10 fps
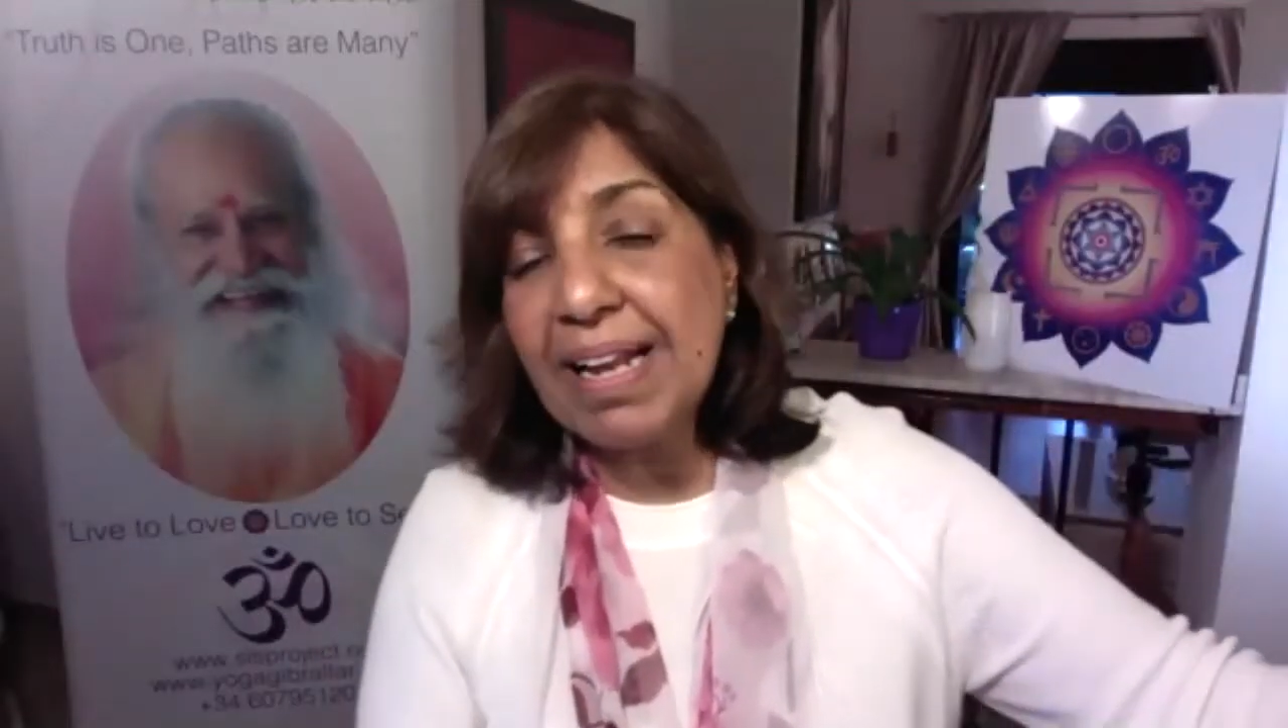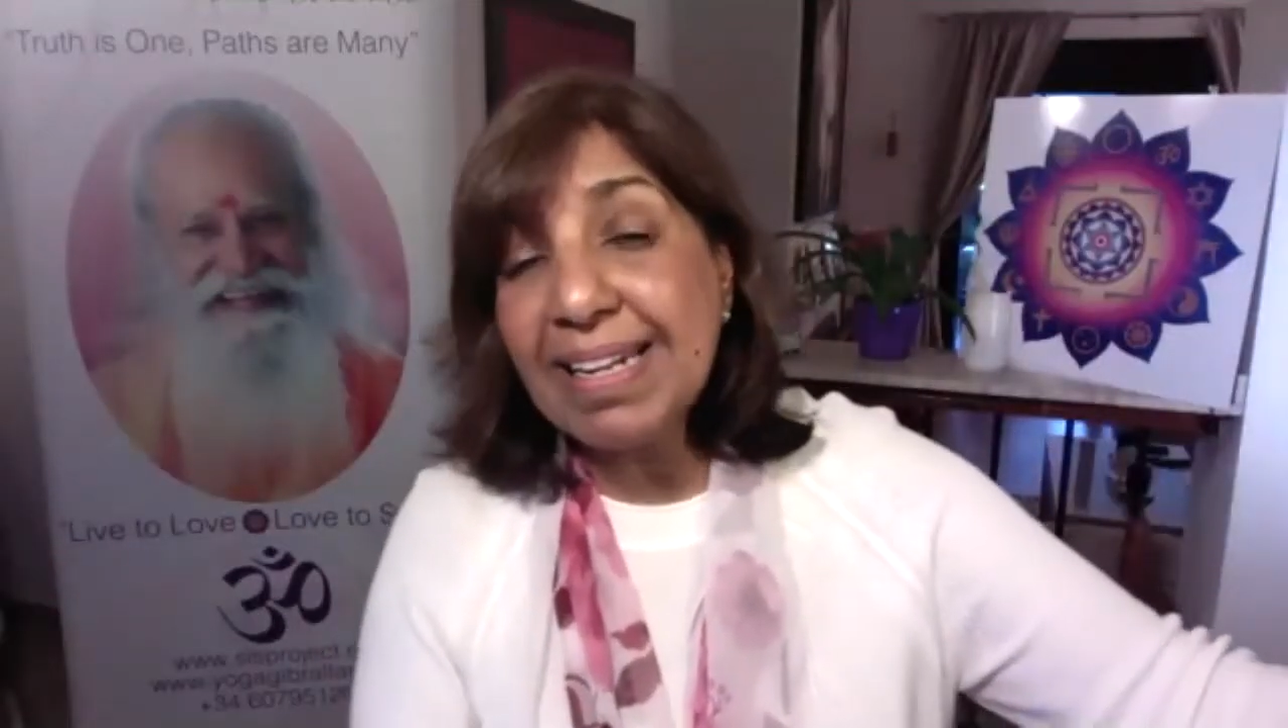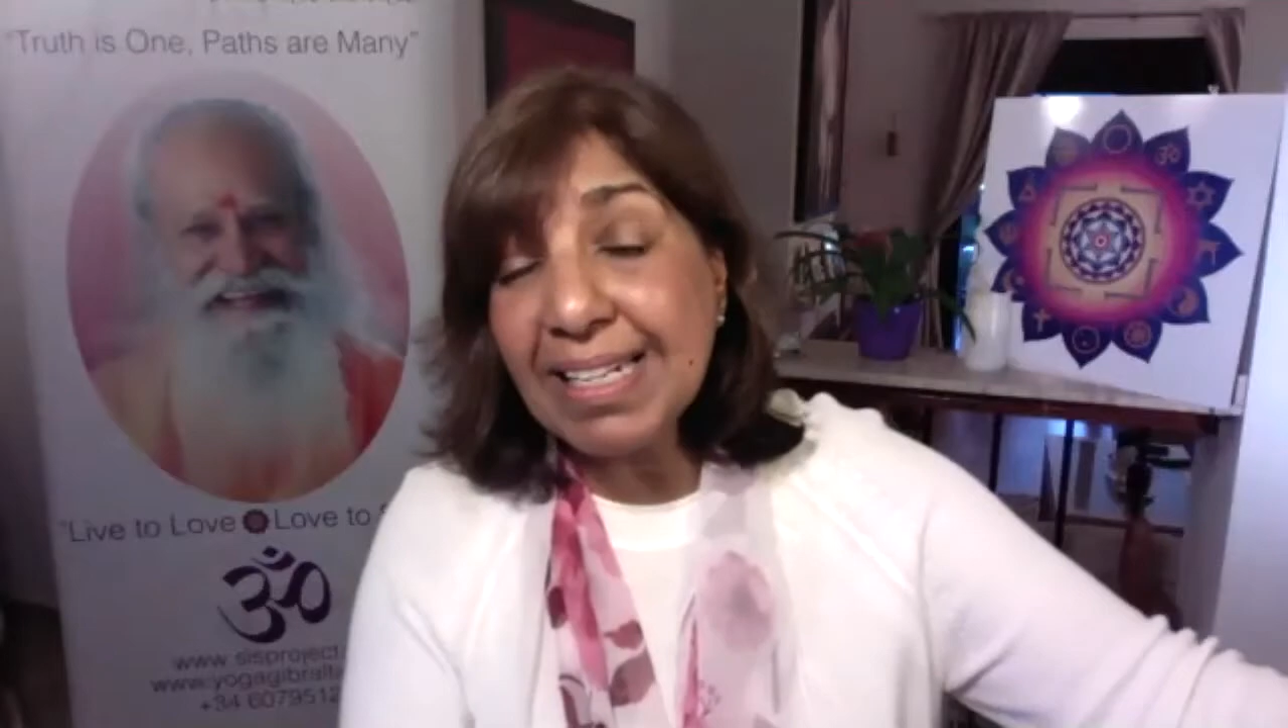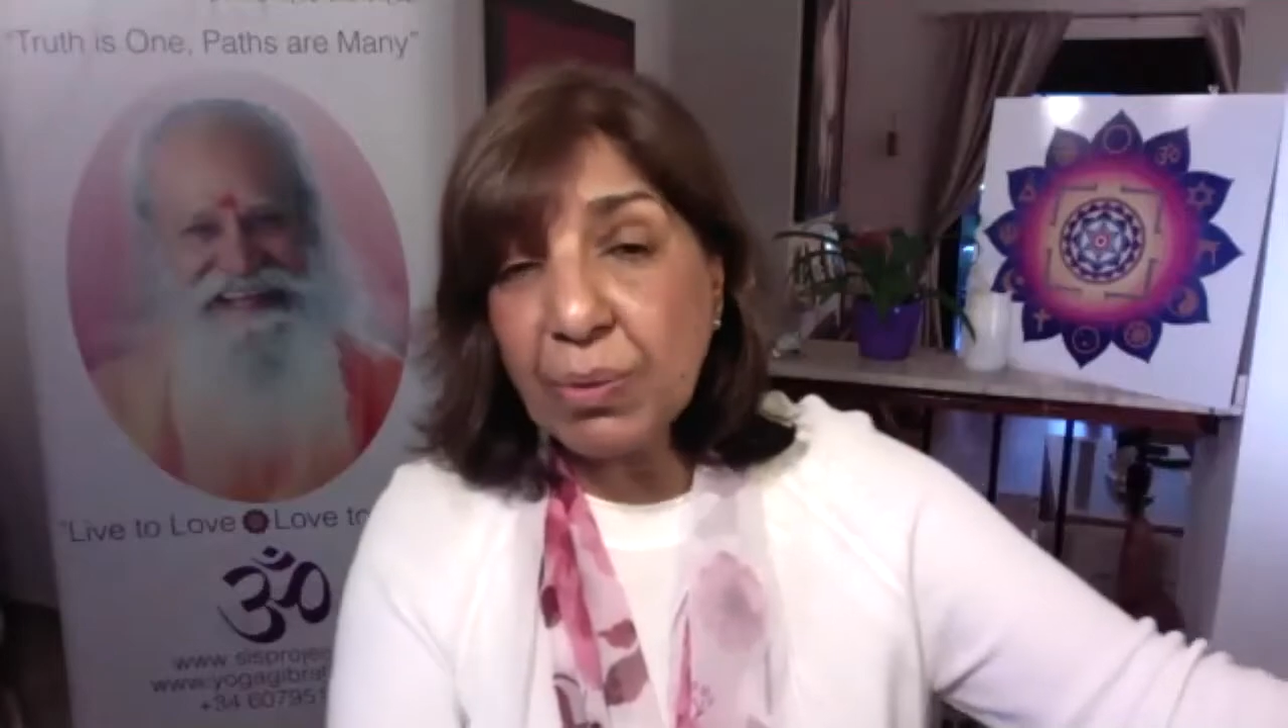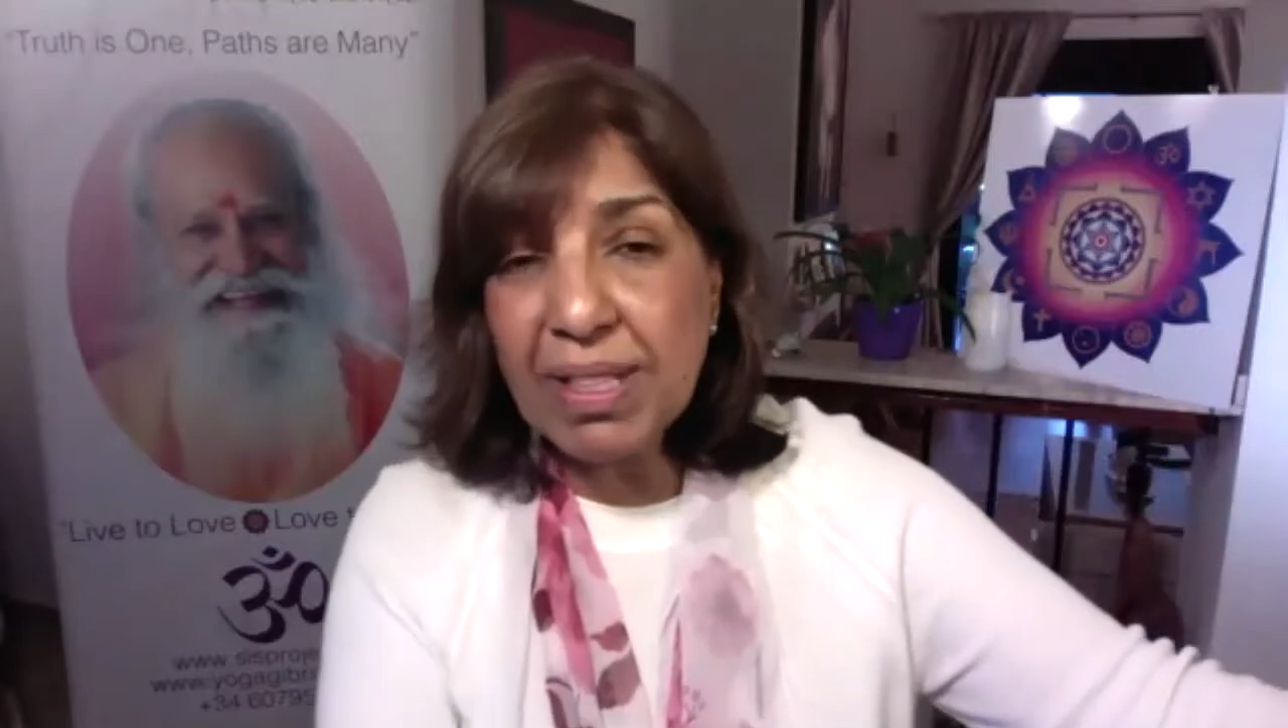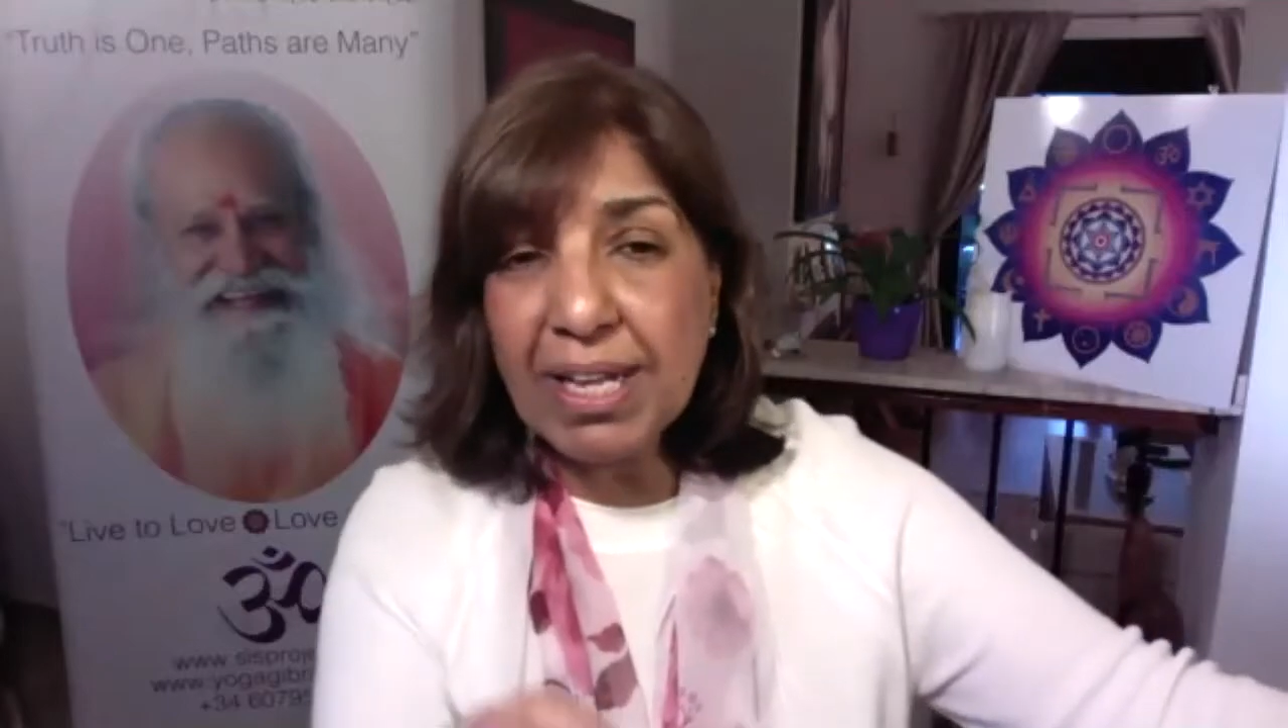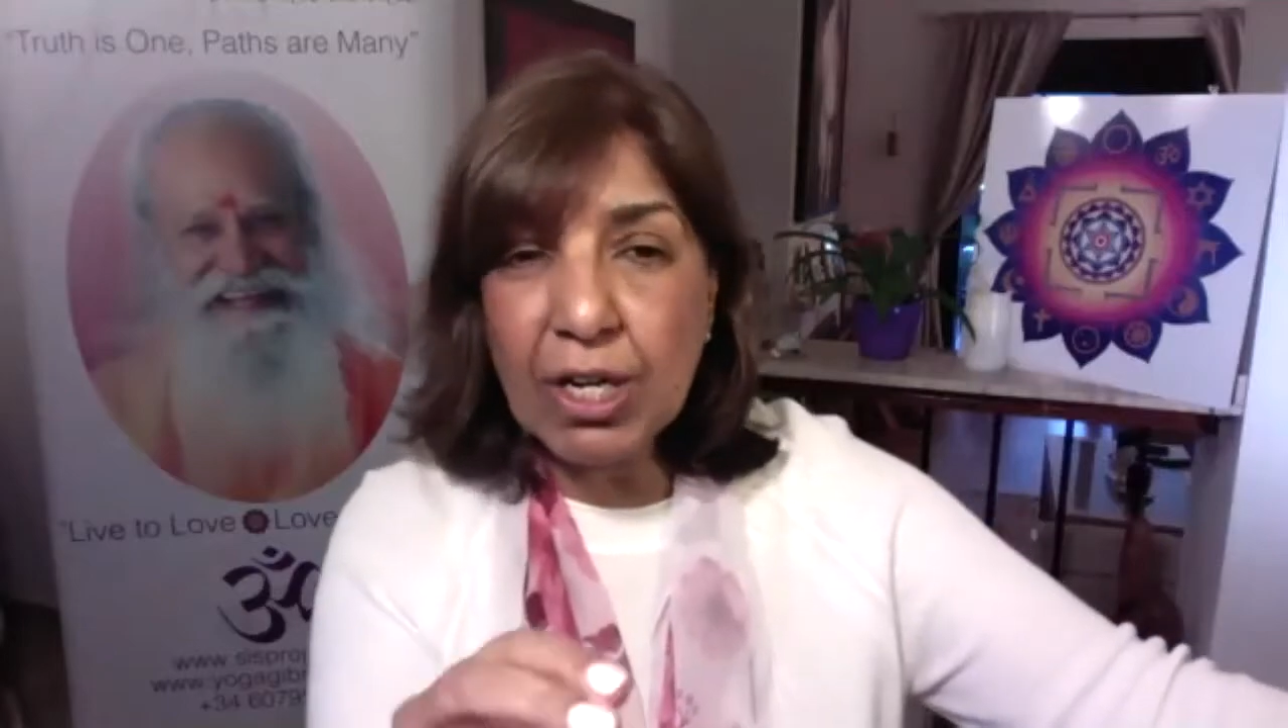and that's where the